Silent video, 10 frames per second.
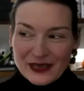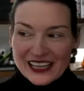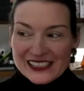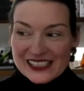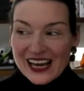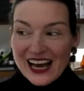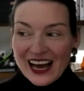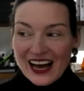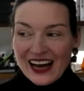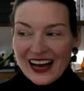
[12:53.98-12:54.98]
because
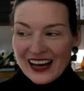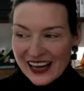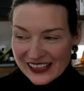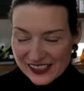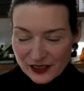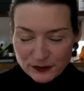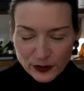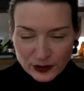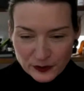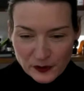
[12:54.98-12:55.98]
at some
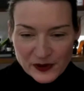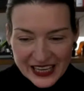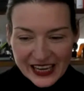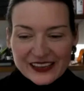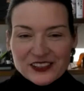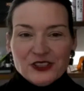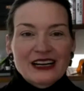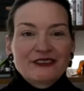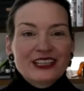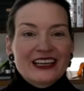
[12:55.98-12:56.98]
point when we can
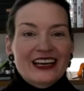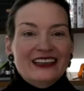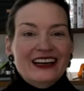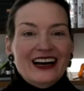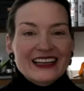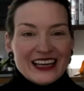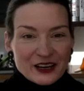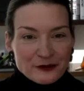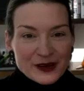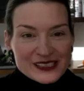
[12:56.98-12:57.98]
travel again, I can't
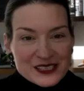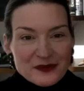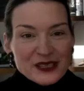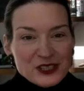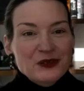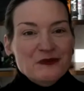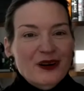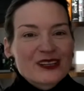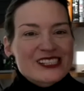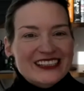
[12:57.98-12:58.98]
wait to meet you in
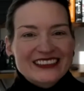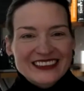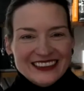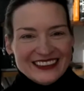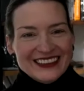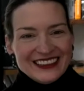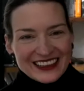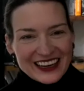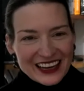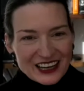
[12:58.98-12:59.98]
person.
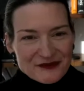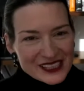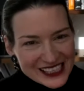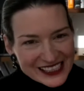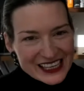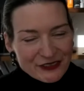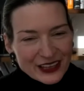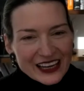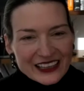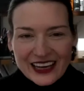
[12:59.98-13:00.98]
Because
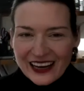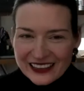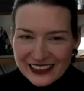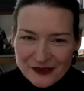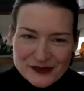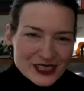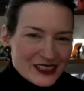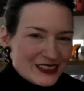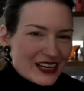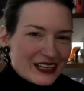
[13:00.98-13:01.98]
I come
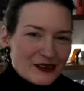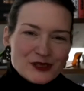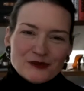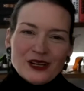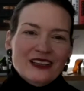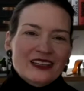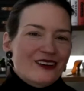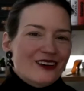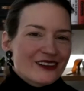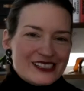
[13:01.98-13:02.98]
to Raleigh
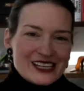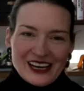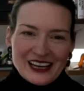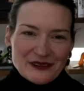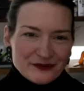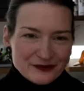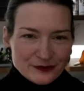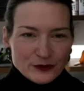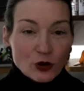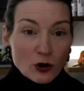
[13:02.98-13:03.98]
all the time
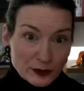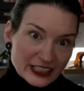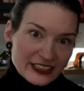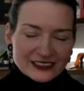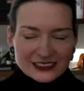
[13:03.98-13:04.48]
normally.